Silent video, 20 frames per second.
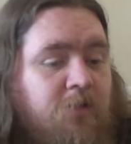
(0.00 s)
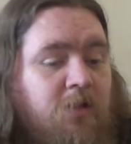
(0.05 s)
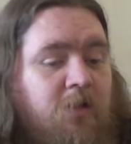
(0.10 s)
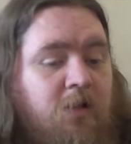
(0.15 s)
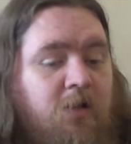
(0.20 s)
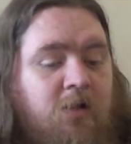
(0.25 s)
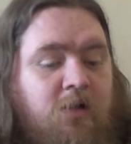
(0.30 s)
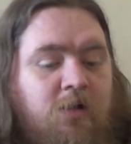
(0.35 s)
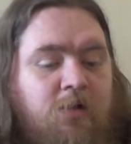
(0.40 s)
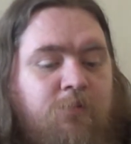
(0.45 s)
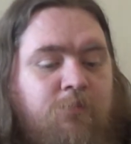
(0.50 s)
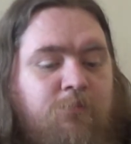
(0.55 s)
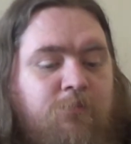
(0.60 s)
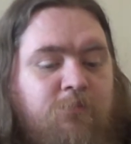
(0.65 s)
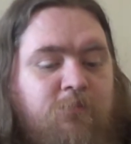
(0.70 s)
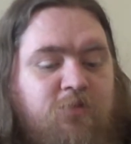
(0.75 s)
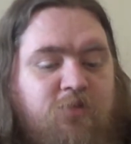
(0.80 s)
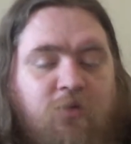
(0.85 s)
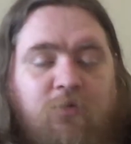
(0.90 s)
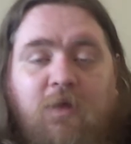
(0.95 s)

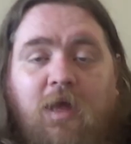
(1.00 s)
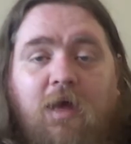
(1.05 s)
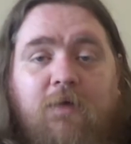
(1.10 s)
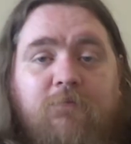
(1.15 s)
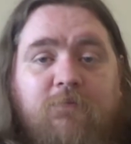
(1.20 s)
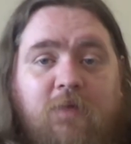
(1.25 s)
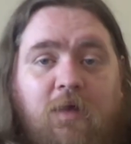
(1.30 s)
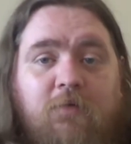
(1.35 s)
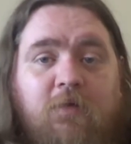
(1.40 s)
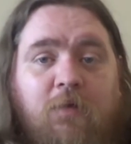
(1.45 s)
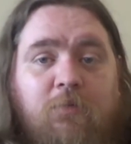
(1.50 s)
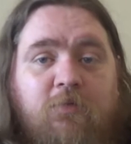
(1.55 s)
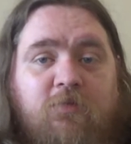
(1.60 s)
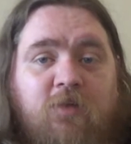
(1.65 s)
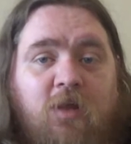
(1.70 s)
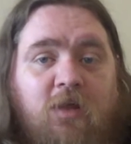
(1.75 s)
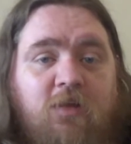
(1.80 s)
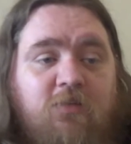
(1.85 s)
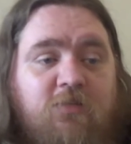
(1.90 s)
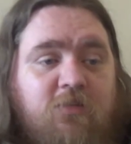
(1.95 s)
So yeah, that was
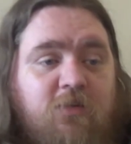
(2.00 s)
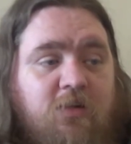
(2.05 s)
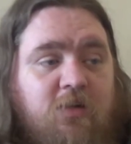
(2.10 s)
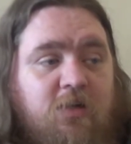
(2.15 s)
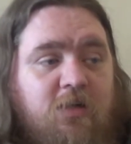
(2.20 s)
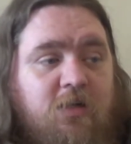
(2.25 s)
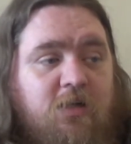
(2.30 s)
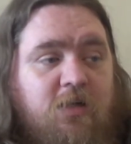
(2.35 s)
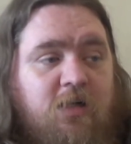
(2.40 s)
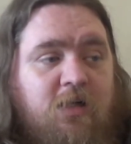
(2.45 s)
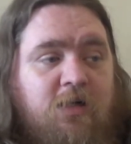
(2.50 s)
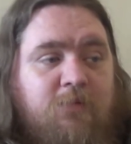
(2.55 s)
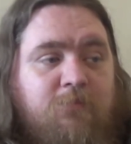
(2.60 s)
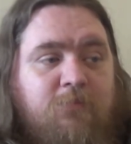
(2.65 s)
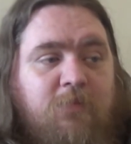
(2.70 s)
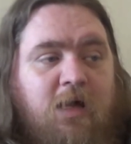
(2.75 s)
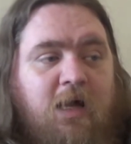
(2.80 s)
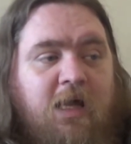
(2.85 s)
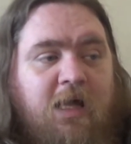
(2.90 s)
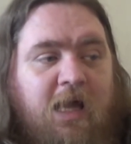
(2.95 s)
nice.
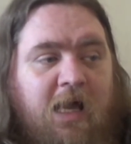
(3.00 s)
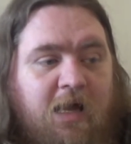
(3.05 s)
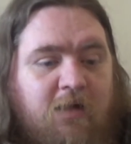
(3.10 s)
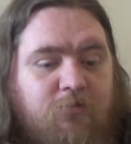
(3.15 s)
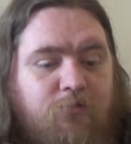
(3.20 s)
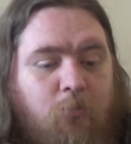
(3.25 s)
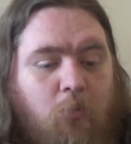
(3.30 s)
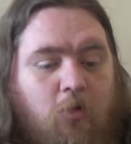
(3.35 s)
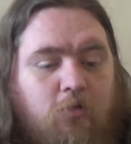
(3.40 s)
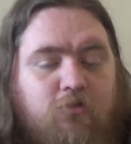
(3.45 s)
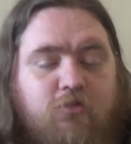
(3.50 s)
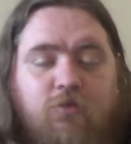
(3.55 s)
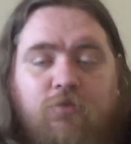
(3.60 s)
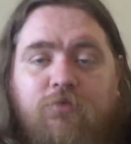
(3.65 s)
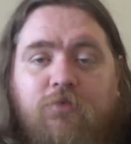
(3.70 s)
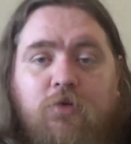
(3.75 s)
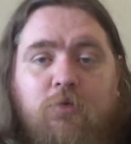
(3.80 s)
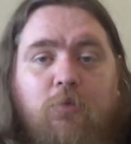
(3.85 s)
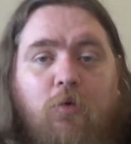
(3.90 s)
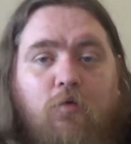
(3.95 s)
I have watched a
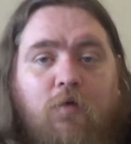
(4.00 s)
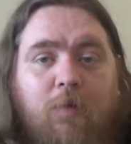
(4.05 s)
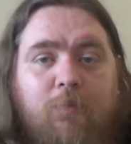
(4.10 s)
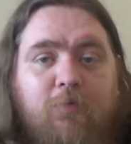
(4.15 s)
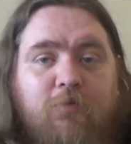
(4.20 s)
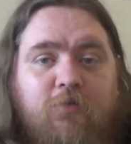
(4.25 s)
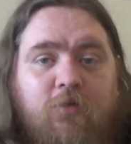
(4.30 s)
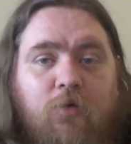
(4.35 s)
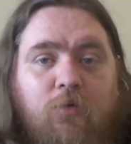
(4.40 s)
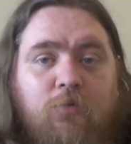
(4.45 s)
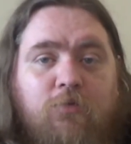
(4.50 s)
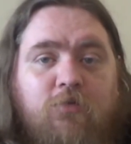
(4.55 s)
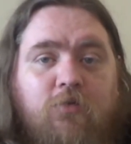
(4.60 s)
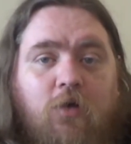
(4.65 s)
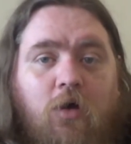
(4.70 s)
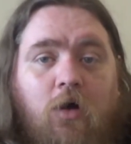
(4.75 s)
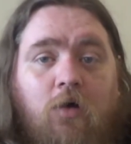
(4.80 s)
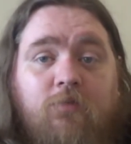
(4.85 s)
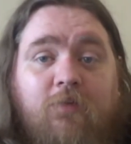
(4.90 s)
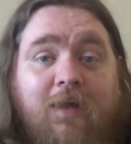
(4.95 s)
few more episodes
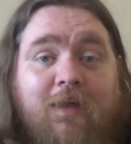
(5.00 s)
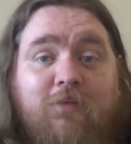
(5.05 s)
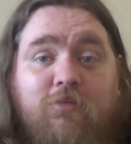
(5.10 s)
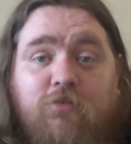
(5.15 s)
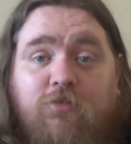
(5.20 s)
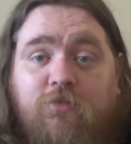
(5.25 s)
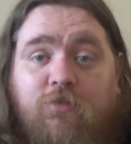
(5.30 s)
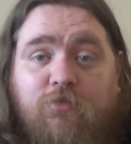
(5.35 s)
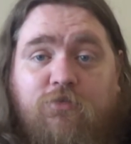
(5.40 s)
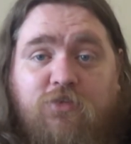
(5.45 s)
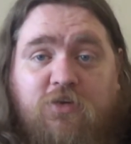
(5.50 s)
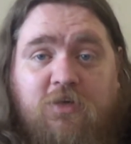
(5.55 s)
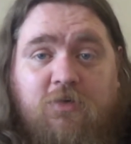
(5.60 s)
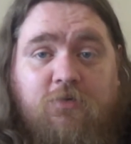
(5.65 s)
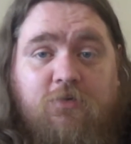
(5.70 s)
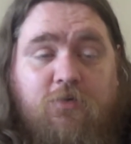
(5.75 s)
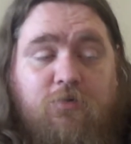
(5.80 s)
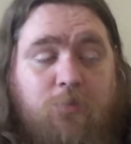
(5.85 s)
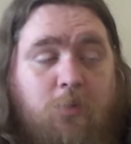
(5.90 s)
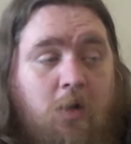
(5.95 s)
of Agents of
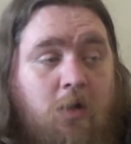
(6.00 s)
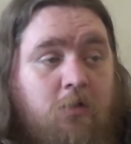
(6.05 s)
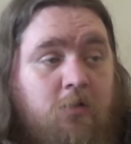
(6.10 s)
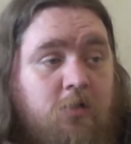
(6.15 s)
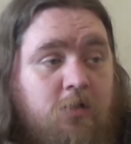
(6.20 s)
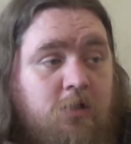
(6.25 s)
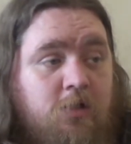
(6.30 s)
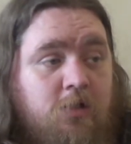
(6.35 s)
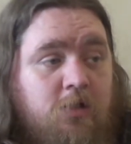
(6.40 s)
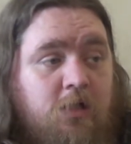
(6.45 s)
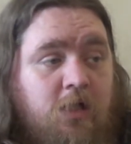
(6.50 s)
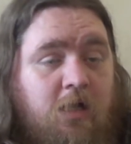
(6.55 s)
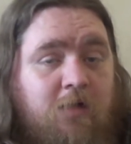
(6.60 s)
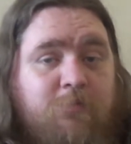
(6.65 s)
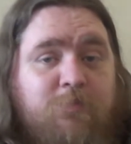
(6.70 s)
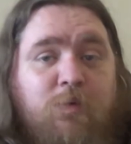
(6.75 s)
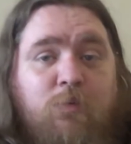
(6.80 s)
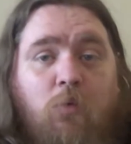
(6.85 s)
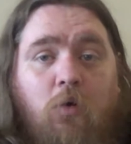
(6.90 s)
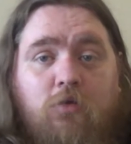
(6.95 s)
S.H.I.E.L.D. as well.
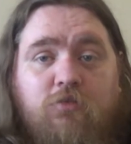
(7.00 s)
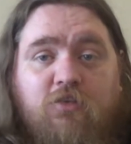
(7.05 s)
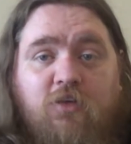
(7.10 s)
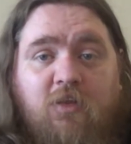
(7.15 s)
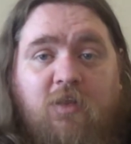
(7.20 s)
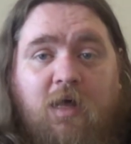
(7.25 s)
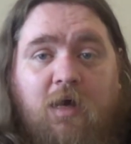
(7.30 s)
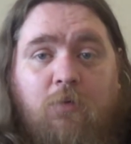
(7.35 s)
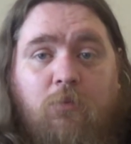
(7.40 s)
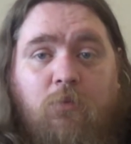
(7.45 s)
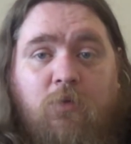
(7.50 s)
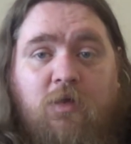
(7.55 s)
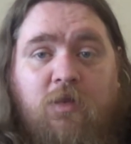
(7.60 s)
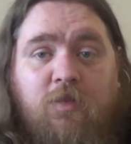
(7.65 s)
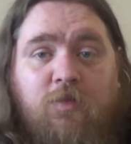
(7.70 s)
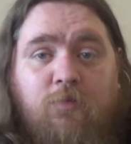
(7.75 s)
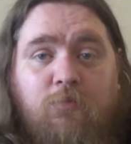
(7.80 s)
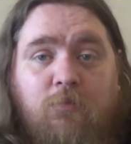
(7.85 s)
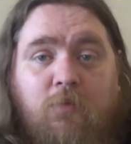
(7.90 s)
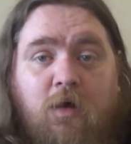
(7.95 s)
I've been watching that
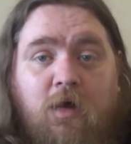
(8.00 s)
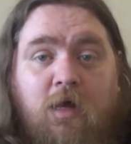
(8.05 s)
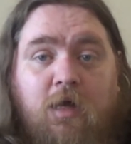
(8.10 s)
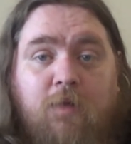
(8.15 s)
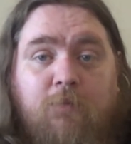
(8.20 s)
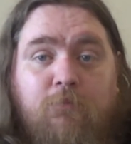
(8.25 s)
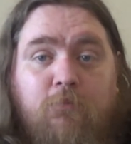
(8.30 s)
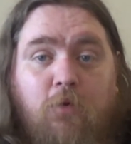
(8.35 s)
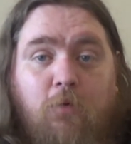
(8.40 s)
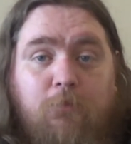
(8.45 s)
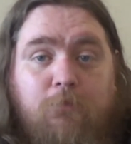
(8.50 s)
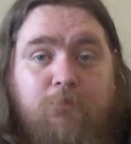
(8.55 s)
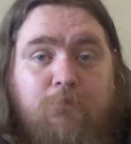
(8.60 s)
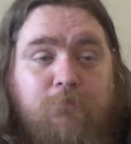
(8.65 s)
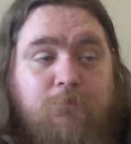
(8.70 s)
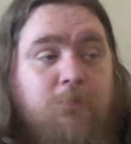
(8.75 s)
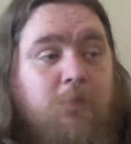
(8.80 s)
with my mum,